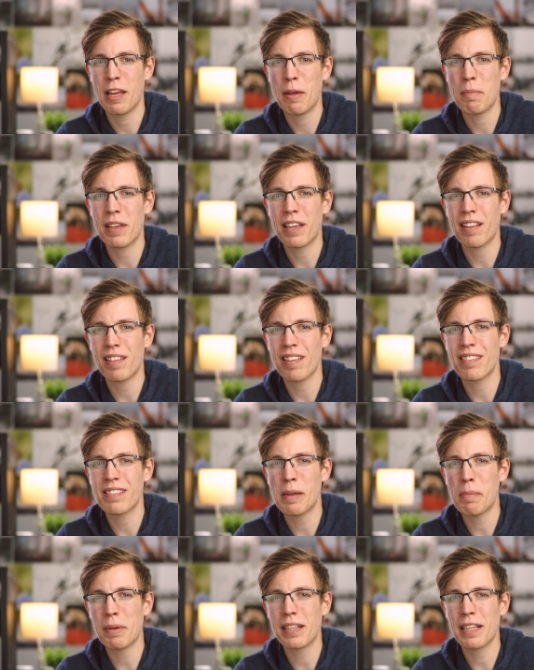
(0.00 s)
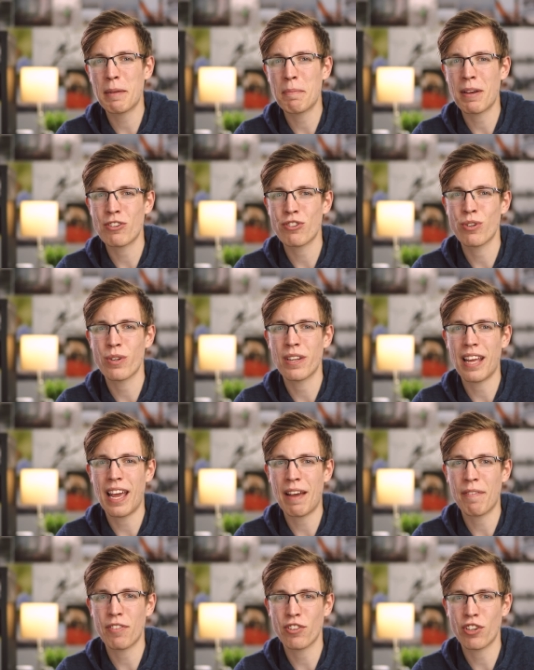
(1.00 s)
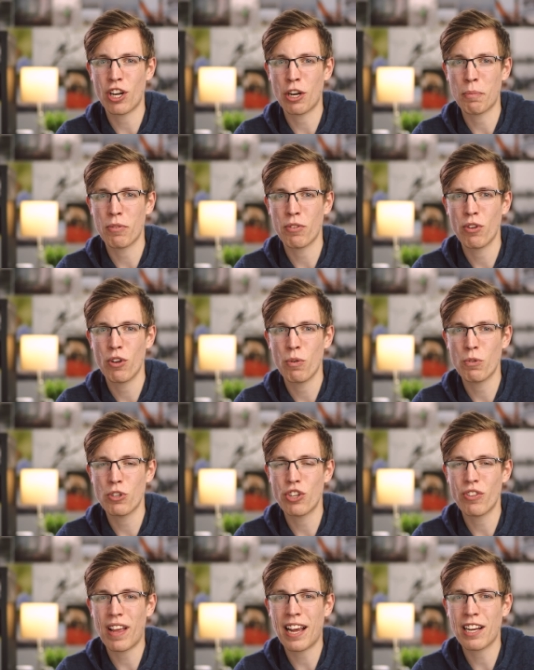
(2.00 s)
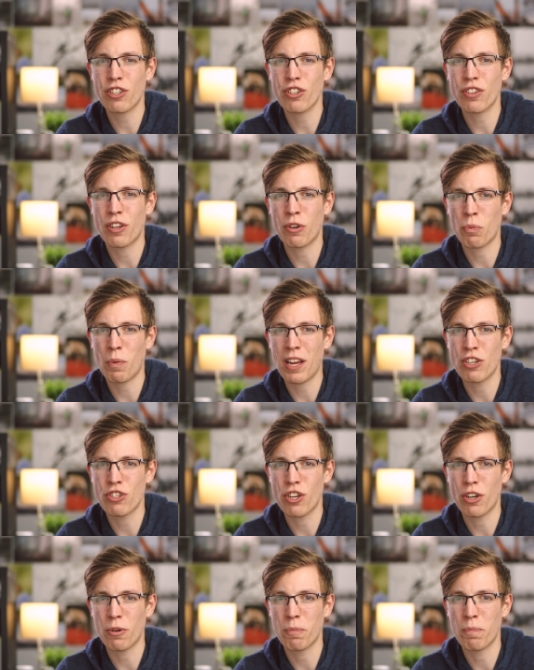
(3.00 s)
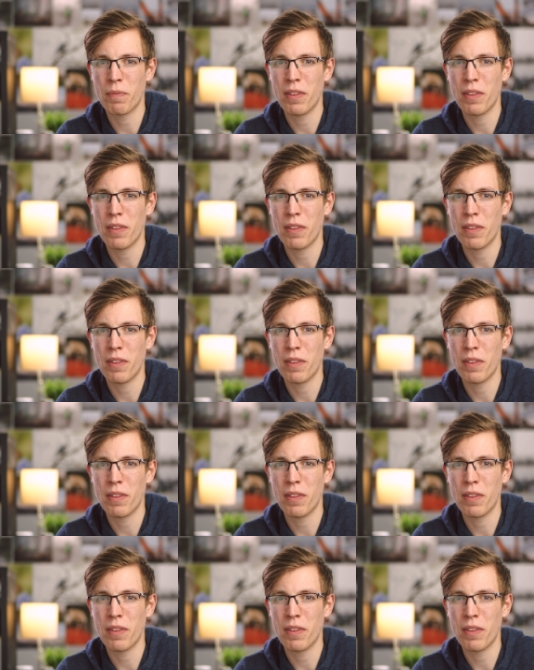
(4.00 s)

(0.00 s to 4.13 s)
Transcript: because it's typically measured in f-stops, which is actually a ratio.